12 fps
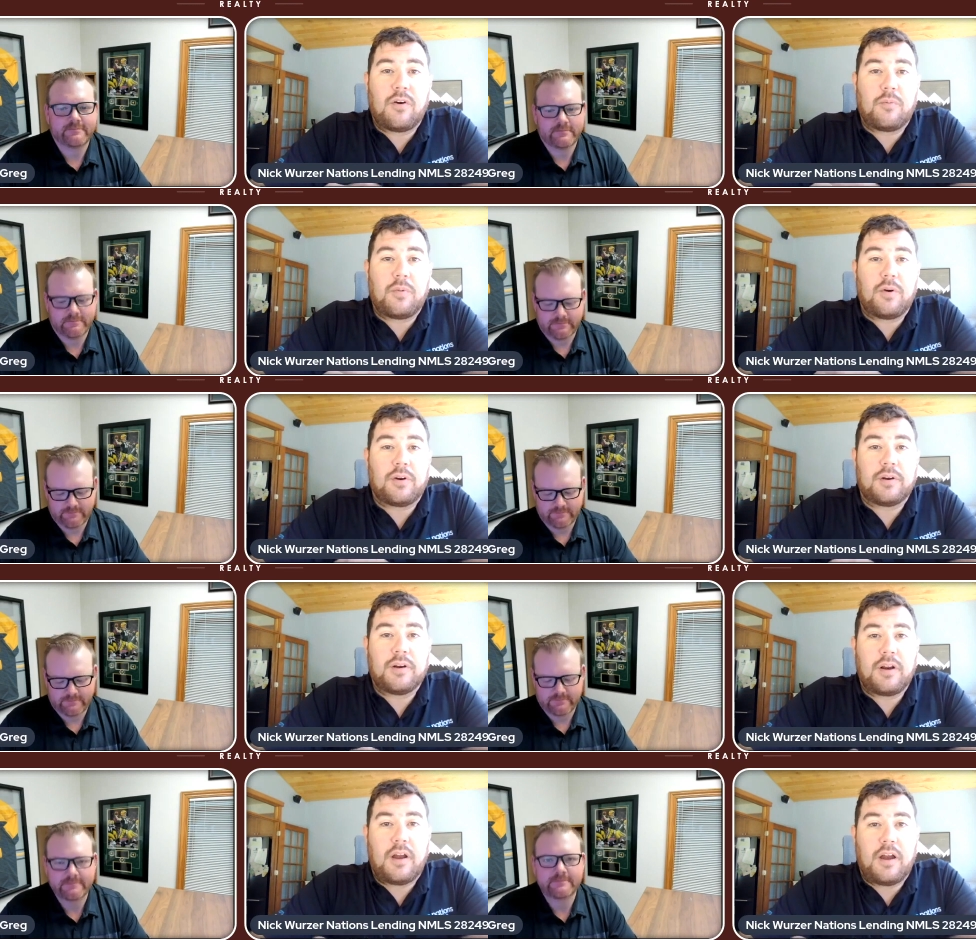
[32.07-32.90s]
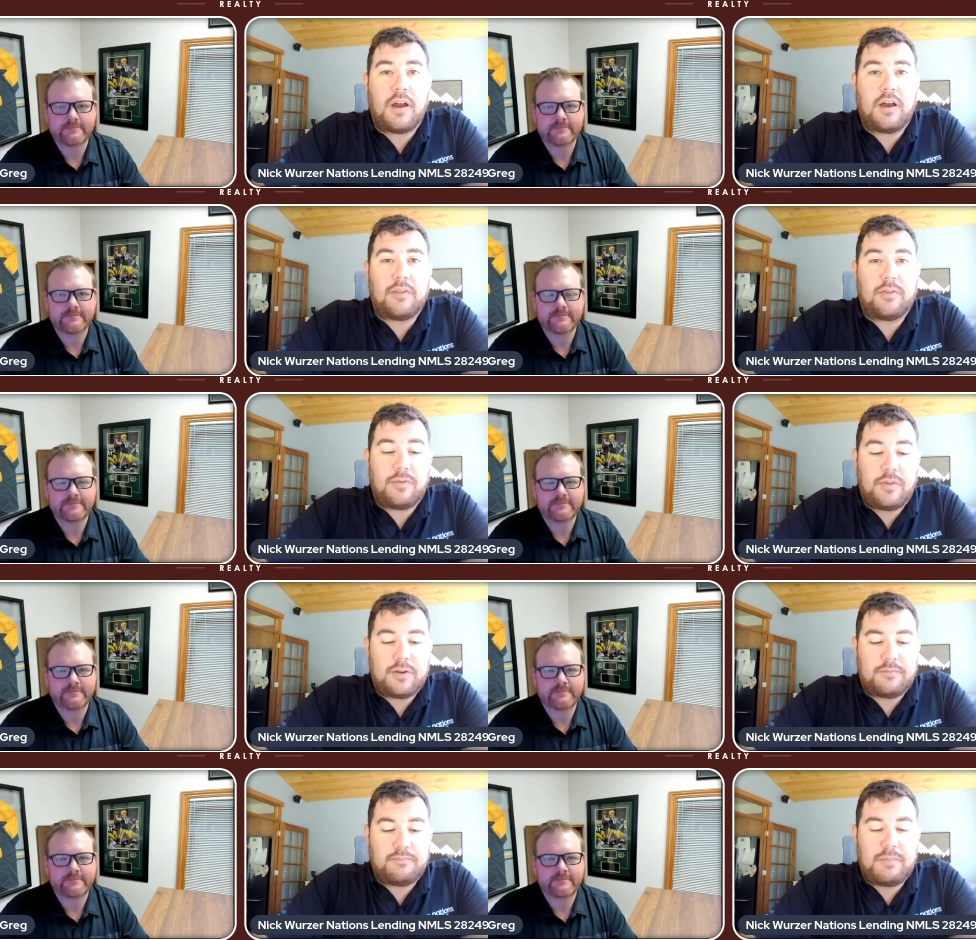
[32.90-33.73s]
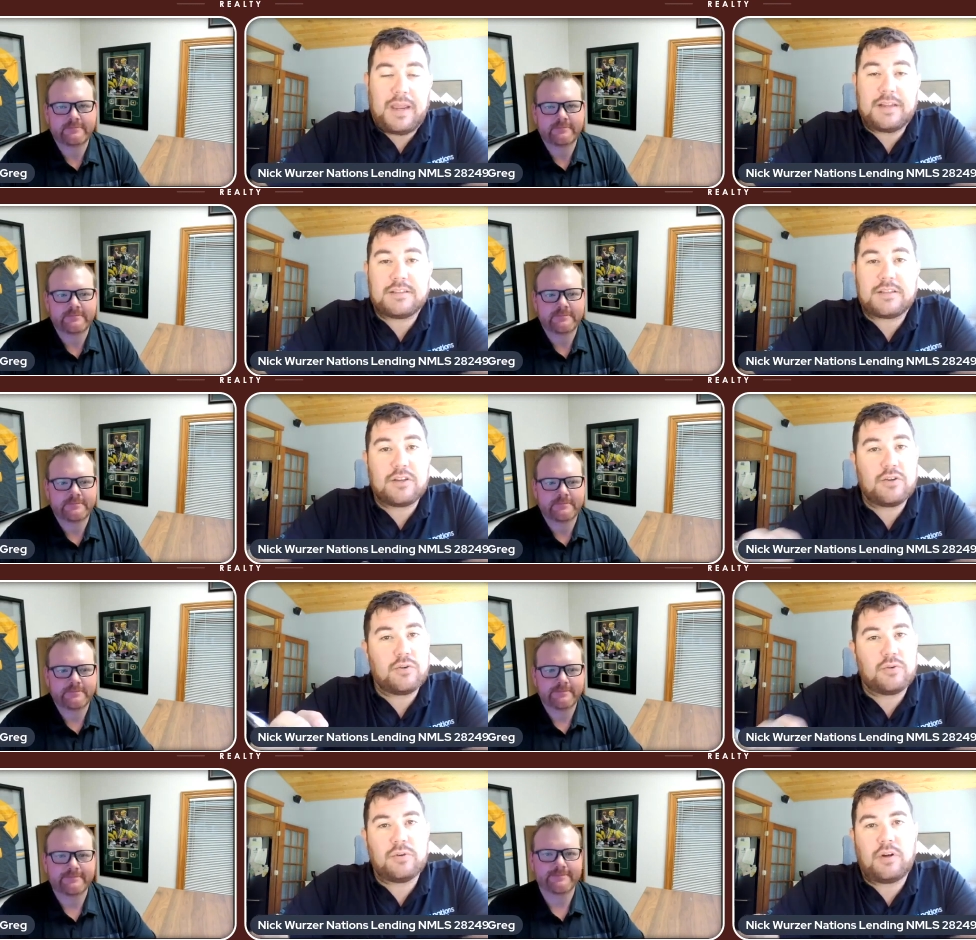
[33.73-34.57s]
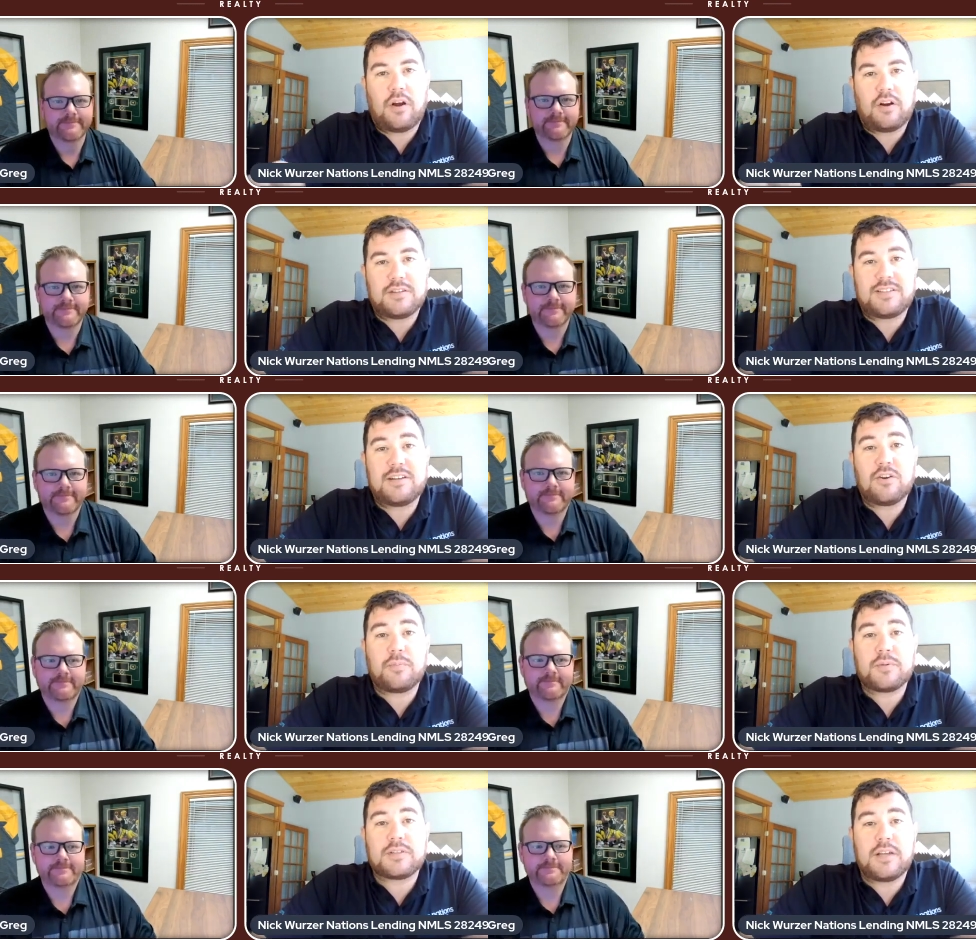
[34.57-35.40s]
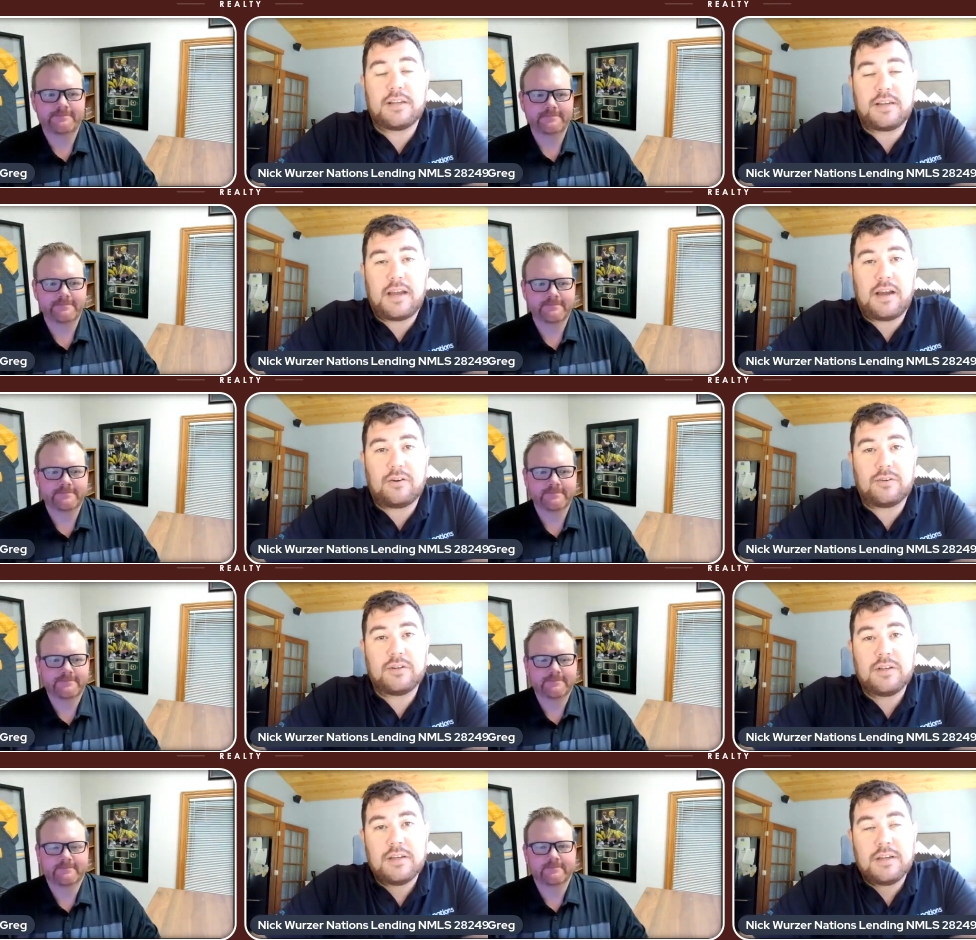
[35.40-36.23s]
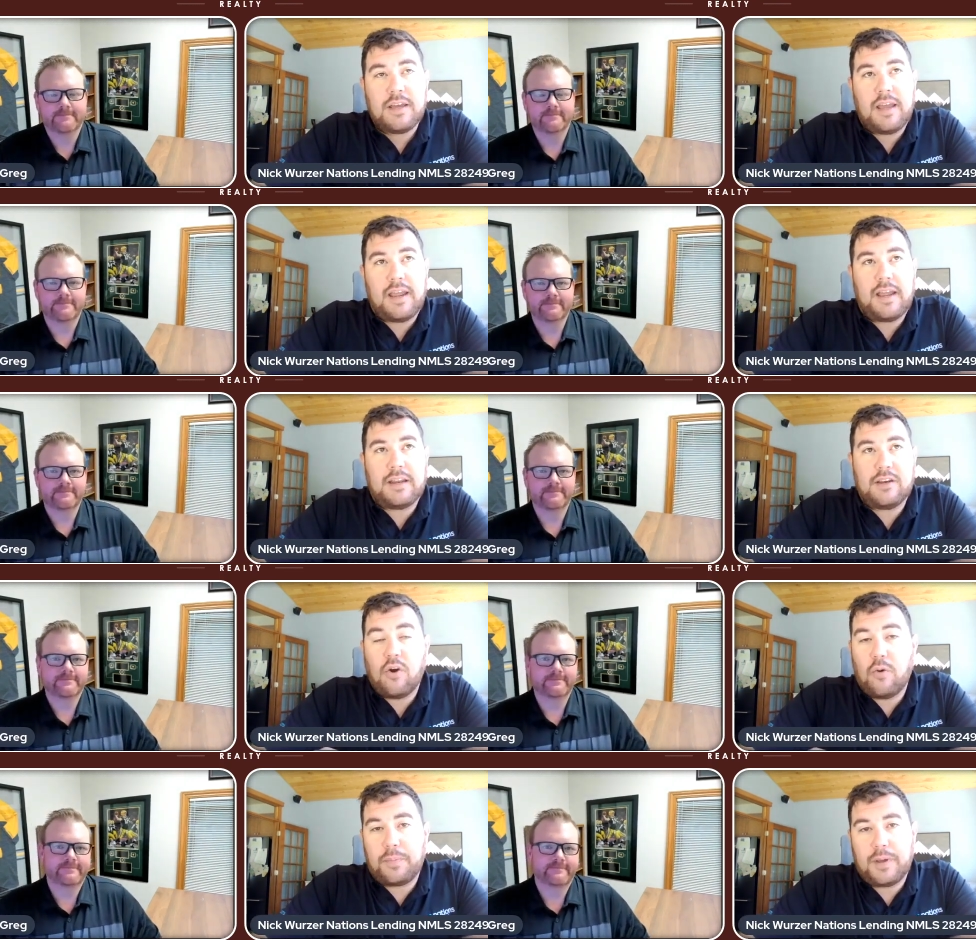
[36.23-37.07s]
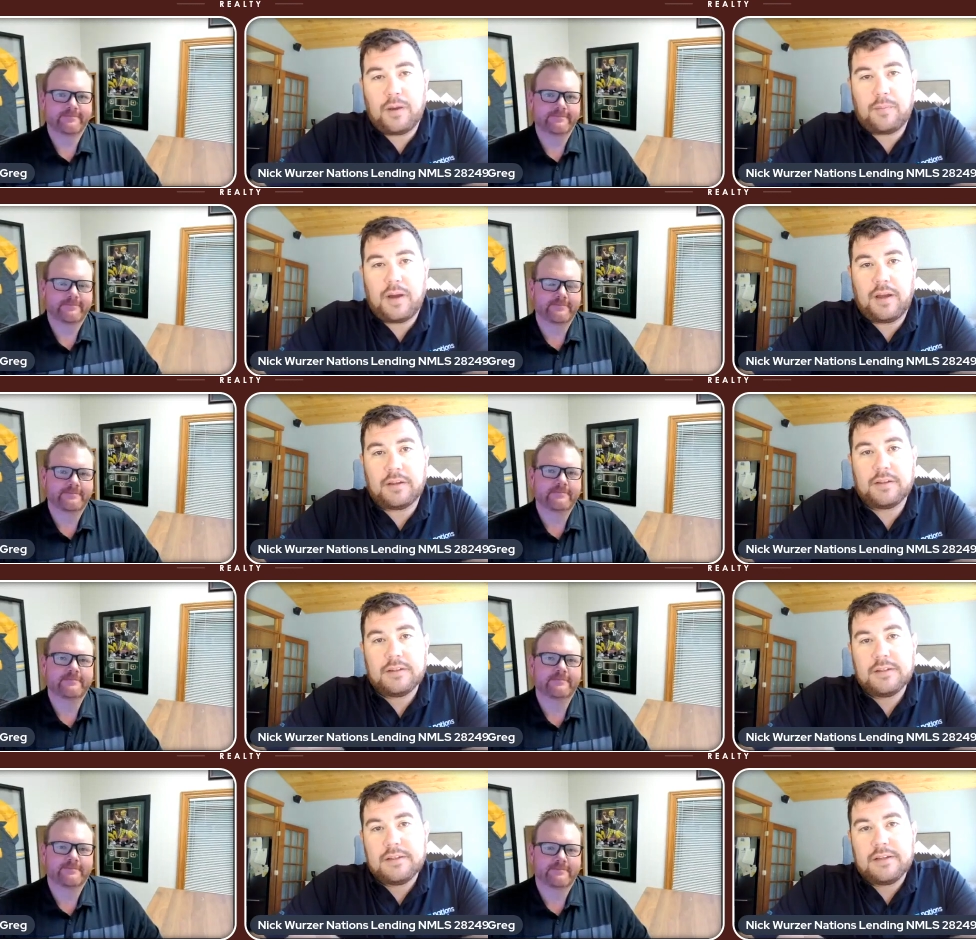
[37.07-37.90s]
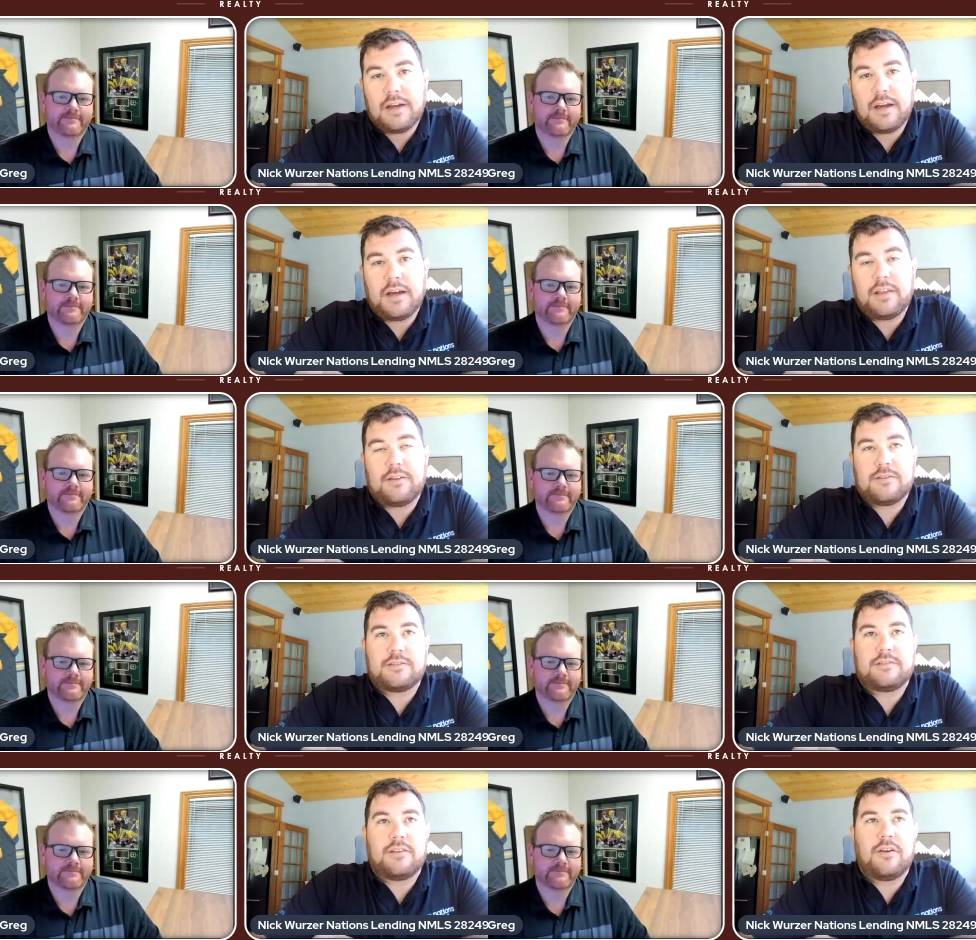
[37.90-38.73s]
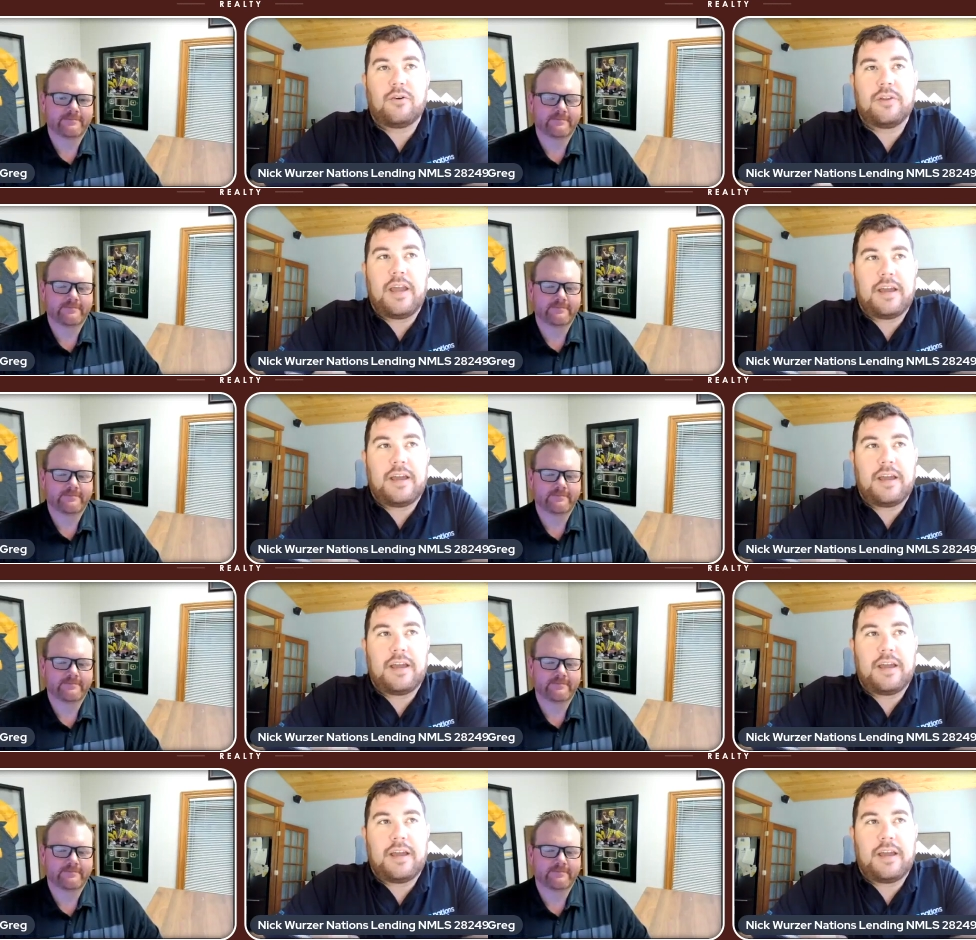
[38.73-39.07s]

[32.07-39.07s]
Speaker 1: the homeowner. The main two are 0% down and no PMI. There's the old